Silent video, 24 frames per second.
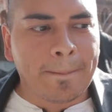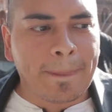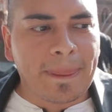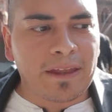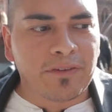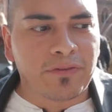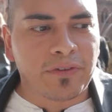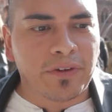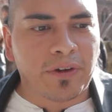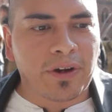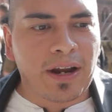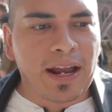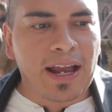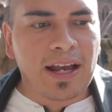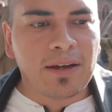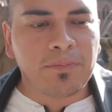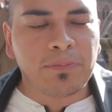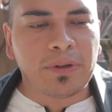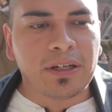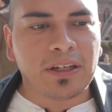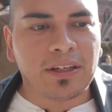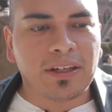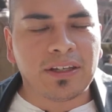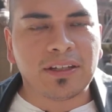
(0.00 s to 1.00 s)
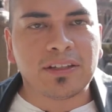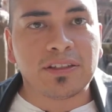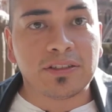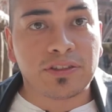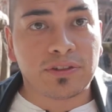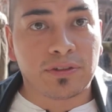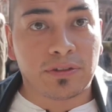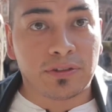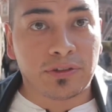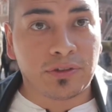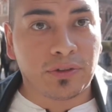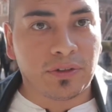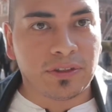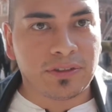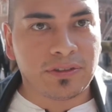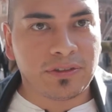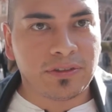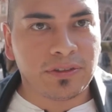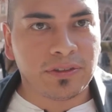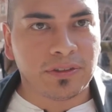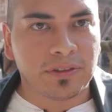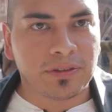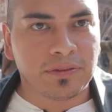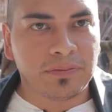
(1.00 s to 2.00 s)
If you're happy, it is your choice
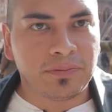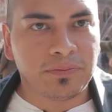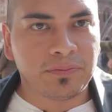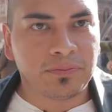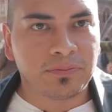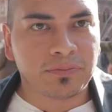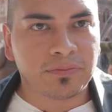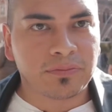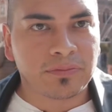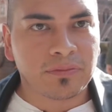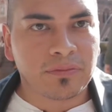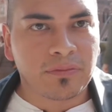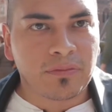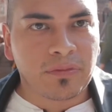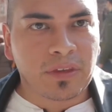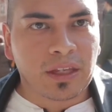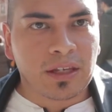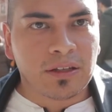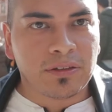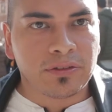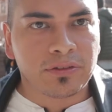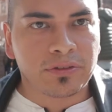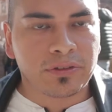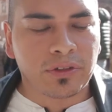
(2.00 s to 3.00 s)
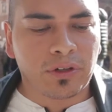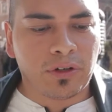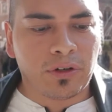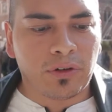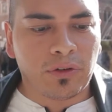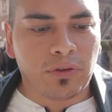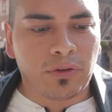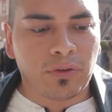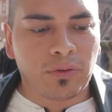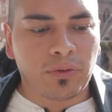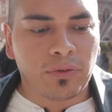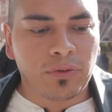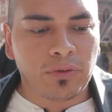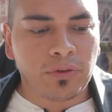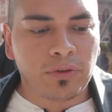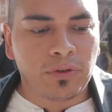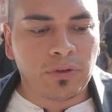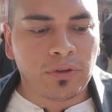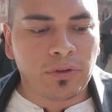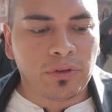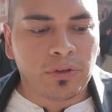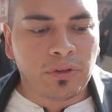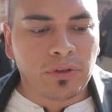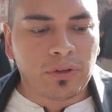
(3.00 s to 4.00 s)
too. So
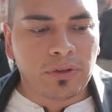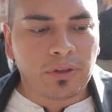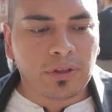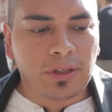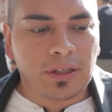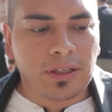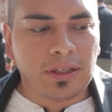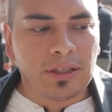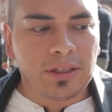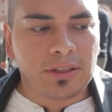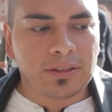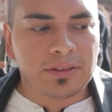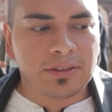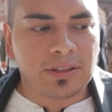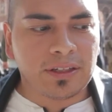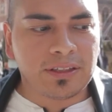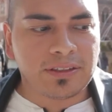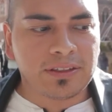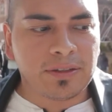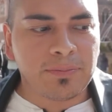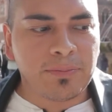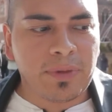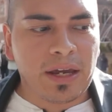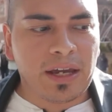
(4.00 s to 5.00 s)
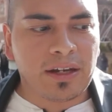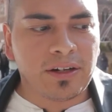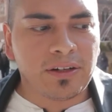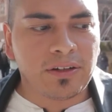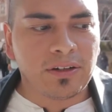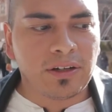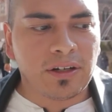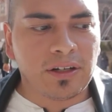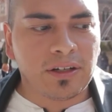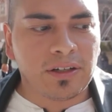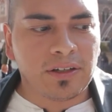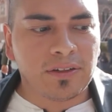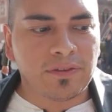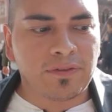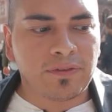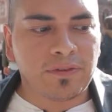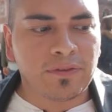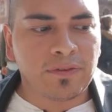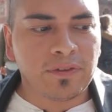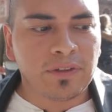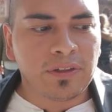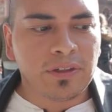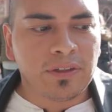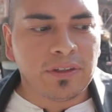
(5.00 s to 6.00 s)
it's a matter of
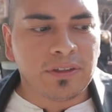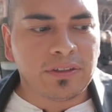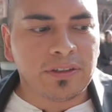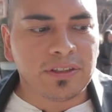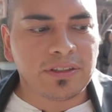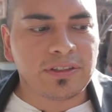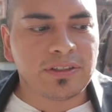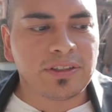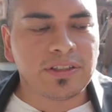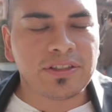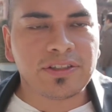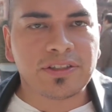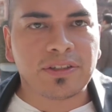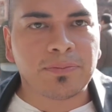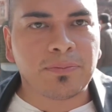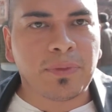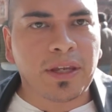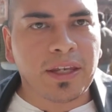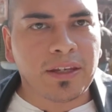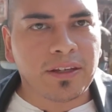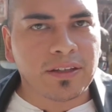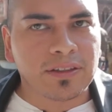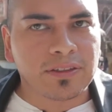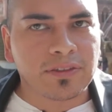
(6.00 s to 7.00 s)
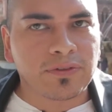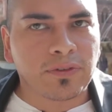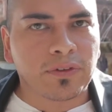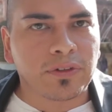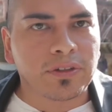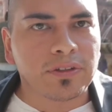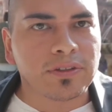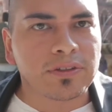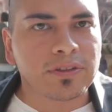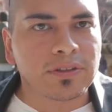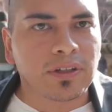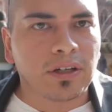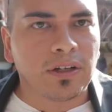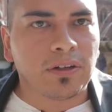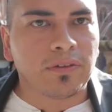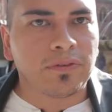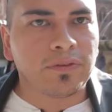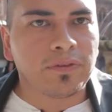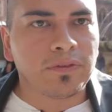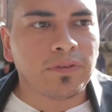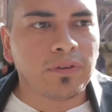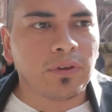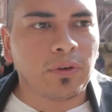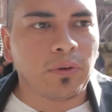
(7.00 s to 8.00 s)
decision makings for yourself.
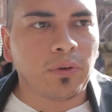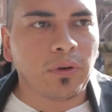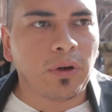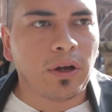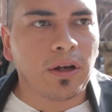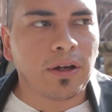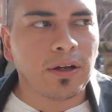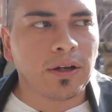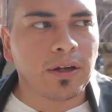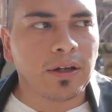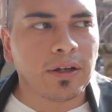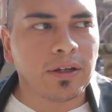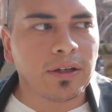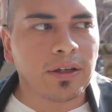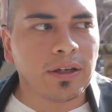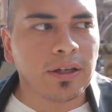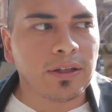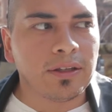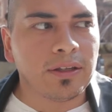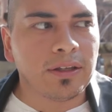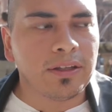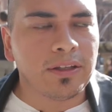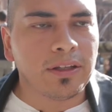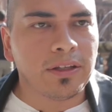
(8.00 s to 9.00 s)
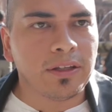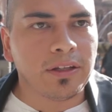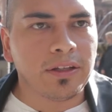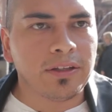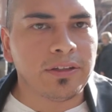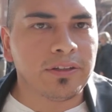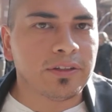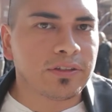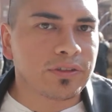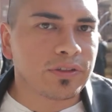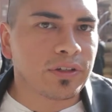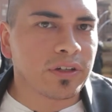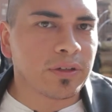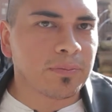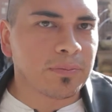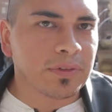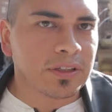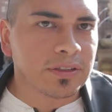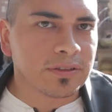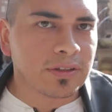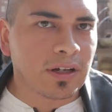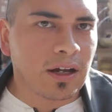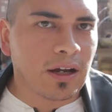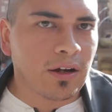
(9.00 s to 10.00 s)
It
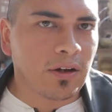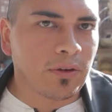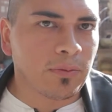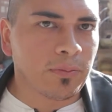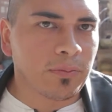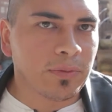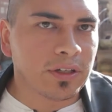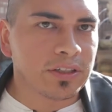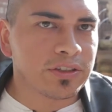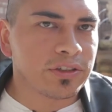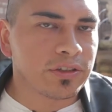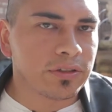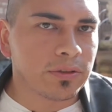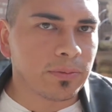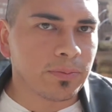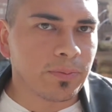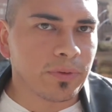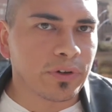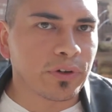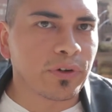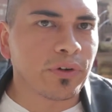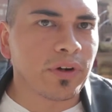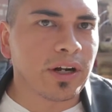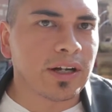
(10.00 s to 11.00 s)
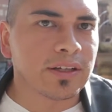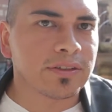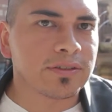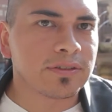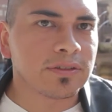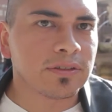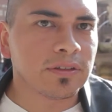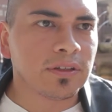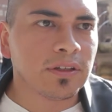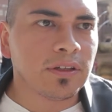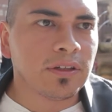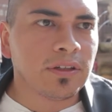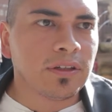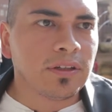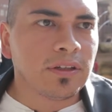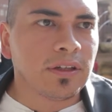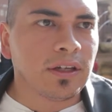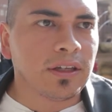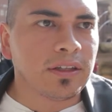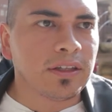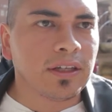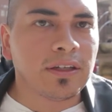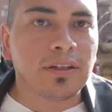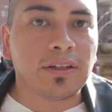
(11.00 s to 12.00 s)
determines how much you progress
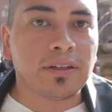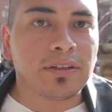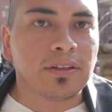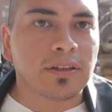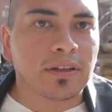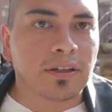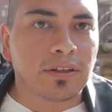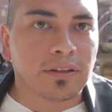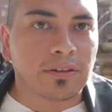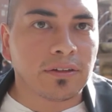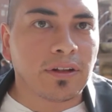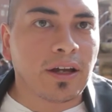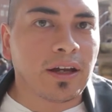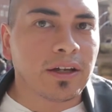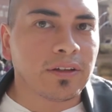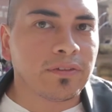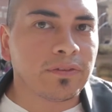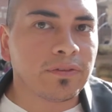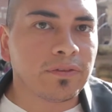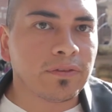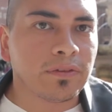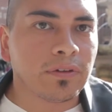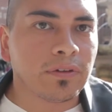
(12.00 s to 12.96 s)
in anything in life.